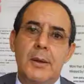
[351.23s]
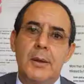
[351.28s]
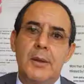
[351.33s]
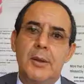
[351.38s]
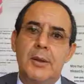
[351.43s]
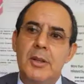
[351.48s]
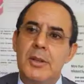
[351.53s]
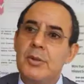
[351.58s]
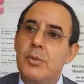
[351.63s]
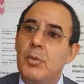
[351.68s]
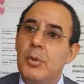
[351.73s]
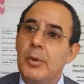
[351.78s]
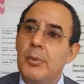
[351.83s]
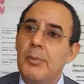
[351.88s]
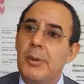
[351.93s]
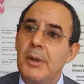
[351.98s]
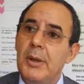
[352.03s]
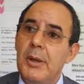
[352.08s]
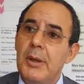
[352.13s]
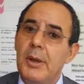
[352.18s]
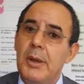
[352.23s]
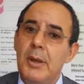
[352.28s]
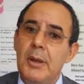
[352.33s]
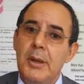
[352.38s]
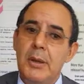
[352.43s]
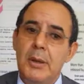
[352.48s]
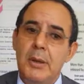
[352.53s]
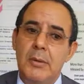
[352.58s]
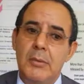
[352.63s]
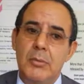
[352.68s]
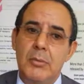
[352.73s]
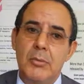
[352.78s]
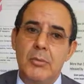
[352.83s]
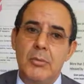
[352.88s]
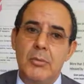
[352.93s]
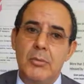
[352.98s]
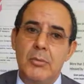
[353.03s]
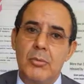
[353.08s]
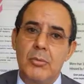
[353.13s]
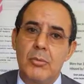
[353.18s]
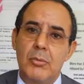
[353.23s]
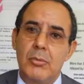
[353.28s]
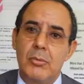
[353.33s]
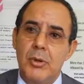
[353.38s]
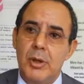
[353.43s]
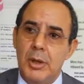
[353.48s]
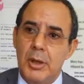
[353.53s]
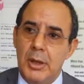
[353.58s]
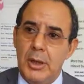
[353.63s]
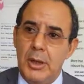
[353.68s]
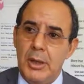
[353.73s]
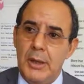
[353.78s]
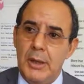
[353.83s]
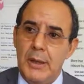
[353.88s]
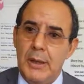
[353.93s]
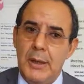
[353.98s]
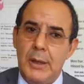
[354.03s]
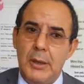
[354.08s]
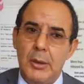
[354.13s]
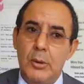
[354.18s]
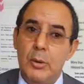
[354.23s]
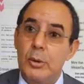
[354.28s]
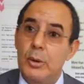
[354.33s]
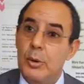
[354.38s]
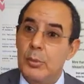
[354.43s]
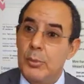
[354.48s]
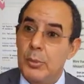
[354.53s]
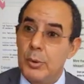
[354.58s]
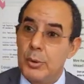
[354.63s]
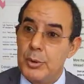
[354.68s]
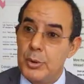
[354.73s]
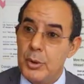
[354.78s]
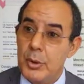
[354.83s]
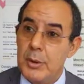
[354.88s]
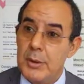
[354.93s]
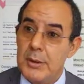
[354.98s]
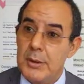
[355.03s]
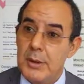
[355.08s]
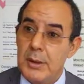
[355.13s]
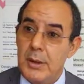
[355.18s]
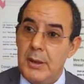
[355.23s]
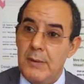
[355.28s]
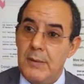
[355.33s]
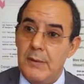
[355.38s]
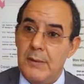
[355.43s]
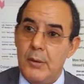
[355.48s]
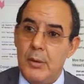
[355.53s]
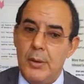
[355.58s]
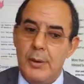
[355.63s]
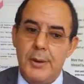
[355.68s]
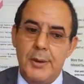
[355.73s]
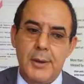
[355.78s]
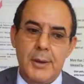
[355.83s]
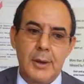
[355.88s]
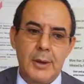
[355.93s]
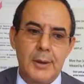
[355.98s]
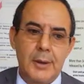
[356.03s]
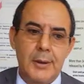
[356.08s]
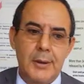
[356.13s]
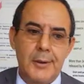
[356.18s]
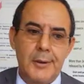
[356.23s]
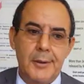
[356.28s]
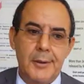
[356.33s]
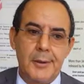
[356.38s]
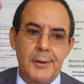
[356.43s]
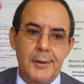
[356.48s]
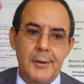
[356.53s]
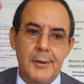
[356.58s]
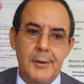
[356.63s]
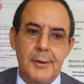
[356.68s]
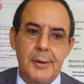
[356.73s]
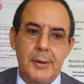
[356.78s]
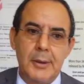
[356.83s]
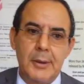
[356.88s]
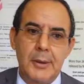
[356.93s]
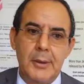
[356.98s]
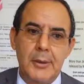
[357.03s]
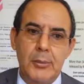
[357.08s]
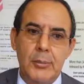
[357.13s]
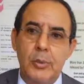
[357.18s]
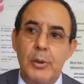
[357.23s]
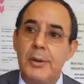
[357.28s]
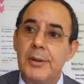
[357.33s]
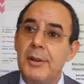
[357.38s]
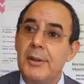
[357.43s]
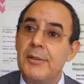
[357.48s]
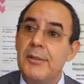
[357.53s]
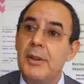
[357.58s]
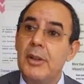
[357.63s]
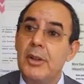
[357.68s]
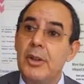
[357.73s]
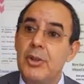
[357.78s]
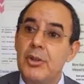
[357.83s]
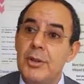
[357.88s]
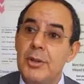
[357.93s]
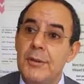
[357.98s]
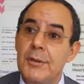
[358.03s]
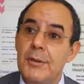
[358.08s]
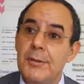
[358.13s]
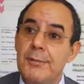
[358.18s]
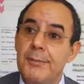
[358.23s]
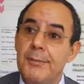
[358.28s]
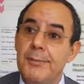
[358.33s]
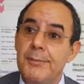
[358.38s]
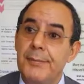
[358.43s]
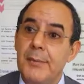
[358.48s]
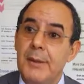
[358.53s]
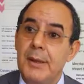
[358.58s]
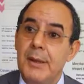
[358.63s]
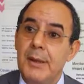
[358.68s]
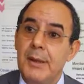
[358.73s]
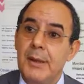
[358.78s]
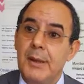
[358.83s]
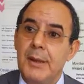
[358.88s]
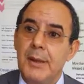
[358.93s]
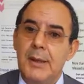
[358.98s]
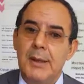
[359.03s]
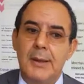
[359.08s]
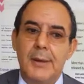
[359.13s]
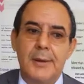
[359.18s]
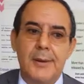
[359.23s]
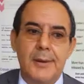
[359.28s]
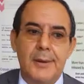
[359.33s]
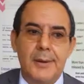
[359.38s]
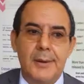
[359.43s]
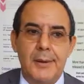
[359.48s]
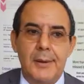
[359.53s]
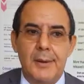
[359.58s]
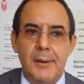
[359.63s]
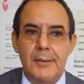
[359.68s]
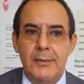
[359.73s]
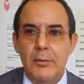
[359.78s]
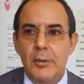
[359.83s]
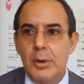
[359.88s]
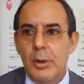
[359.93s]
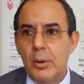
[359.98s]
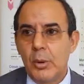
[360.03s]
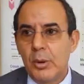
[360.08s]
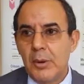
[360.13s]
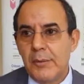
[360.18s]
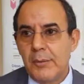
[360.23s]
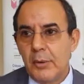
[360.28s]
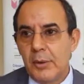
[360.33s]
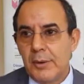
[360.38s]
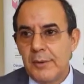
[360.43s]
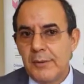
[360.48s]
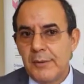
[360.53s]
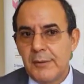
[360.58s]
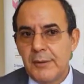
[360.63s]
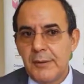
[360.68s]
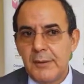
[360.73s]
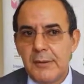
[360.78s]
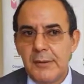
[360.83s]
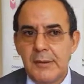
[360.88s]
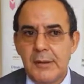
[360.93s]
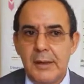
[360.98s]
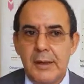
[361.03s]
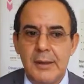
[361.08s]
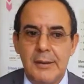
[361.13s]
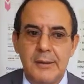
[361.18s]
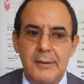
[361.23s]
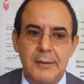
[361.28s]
This will be really a good opportunity for building synergies. If we look, for instance, at